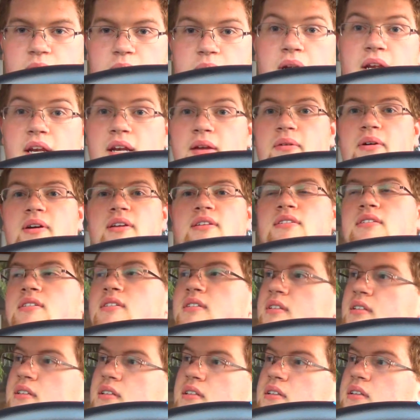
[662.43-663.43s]
But
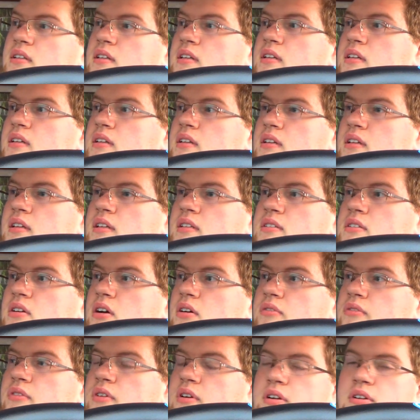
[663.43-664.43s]
anyways, let's
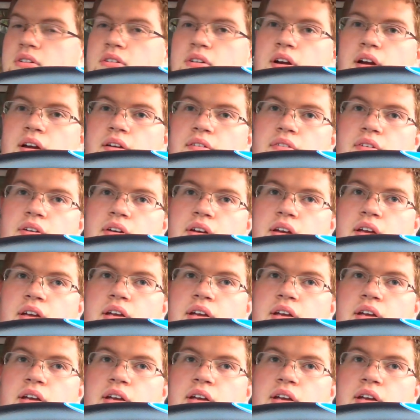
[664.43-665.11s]
go for a drive.